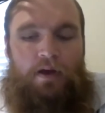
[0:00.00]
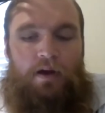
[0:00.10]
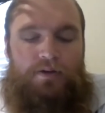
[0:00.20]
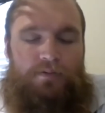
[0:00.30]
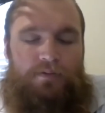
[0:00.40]

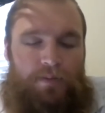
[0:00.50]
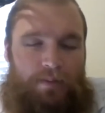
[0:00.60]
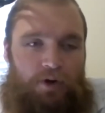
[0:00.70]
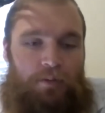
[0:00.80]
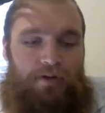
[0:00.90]
So from
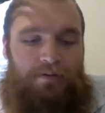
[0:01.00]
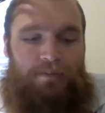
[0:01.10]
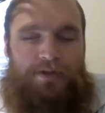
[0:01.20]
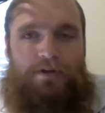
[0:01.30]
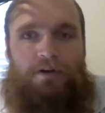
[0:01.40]
that moment,
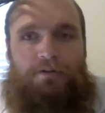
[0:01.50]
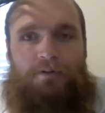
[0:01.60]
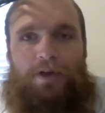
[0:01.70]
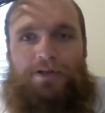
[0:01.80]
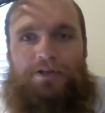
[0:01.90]
from the start of our
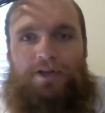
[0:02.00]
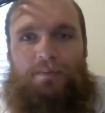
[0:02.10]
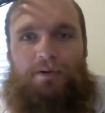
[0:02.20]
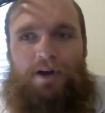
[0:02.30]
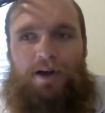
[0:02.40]

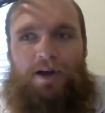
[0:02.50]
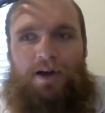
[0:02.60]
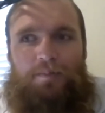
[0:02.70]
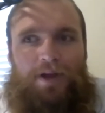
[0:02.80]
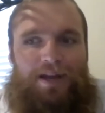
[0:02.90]
relationship,
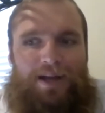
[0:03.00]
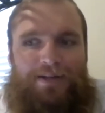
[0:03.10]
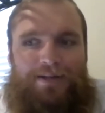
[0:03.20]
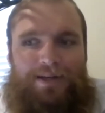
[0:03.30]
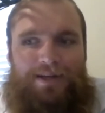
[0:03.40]
we've been
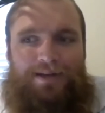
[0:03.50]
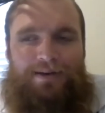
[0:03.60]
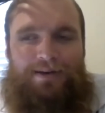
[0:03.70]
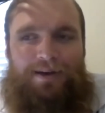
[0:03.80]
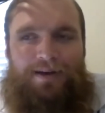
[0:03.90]
connected.
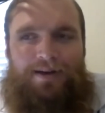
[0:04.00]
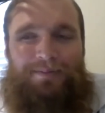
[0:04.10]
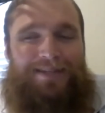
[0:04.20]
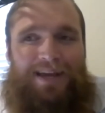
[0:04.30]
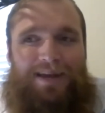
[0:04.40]

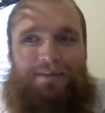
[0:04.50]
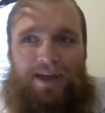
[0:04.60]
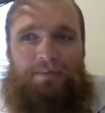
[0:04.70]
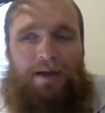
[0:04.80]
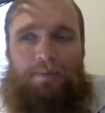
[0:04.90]
That
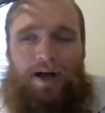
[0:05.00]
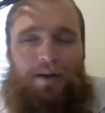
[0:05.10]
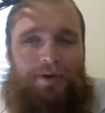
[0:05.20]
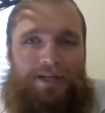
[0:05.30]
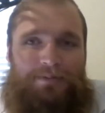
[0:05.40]
same day, my
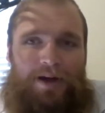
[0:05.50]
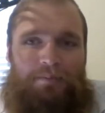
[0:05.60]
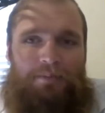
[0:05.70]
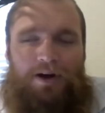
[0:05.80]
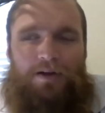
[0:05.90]
mom and his
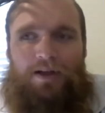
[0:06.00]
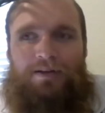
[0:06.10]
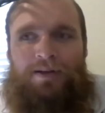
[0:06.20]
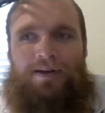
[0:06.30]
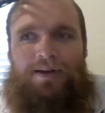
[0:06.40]
mom,
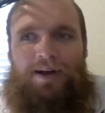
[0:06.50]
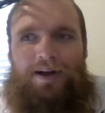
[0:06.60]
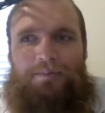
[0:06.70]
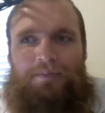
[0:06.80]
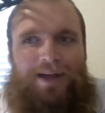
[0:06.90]
Paula,
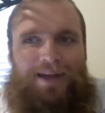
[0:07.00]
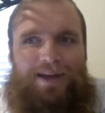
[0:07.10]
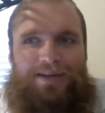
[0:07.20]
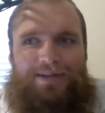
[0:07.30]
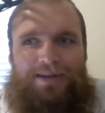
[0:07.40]
got
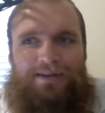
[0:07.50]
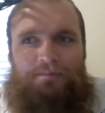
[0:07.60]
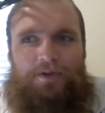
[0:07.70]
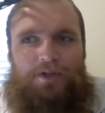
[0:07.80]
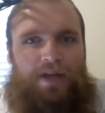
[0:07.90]
connected and
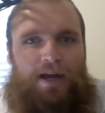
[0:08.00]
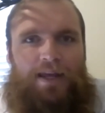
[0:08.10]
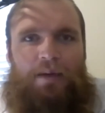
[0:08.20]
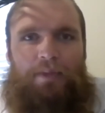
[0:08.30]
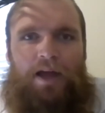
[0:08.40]
just kind of
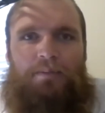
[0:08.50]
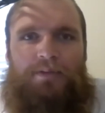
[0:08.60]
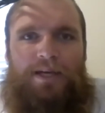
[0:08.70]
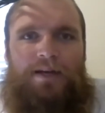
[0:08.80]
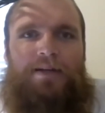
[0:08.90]
kept me
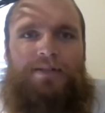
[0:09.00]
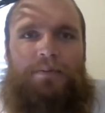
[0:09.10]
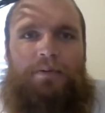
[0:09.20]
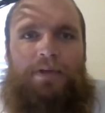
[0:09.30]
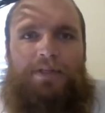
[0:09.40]
updated on
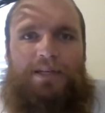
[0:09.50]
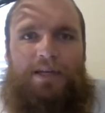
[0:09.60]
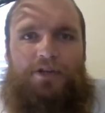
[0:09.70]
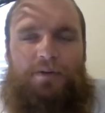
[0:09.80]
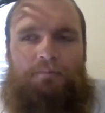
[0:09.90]
Timothy's
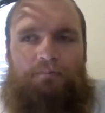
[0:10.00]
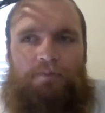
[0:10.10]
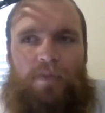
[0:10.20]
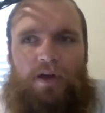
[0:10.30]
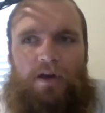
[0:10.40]
condition.
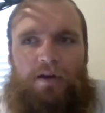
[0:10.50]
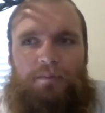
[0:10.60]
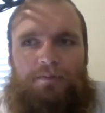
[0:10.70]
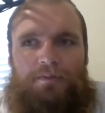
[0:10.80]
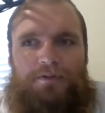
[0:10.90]

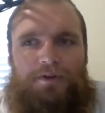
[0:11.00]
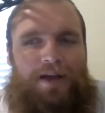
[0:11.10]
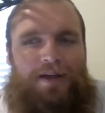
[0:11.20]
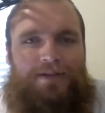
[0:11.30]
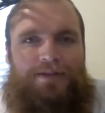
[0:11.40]
So
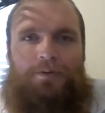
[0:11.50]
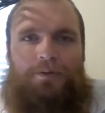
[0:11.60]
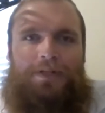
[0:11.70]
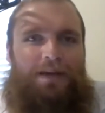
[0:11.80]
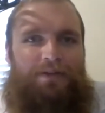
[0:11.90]
yeah, since
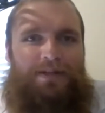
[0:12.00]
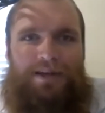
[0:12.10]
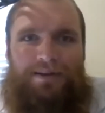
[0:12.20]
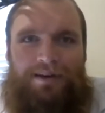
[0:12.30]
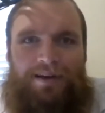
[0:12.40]

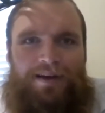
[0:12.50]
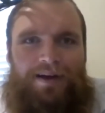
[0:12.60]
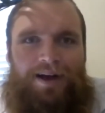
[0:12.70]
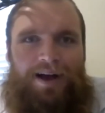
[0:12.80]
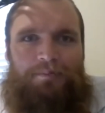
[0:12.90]
2017,
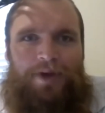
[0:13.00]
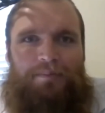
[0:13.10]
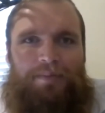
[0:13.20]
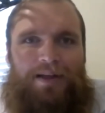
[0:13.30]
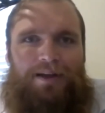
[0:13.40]
met
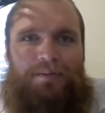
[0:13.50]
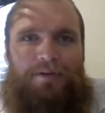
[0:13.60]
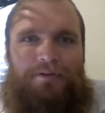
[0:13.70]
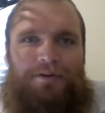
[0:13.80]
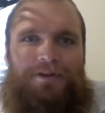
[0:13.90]
him back there at my
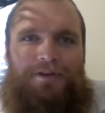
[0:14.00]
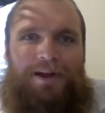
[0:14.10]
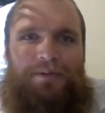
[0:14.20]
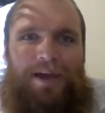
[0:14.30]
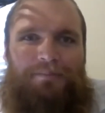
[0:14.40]
first Notre
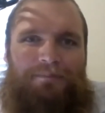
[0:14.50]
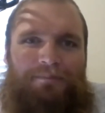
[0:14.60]
Dame game.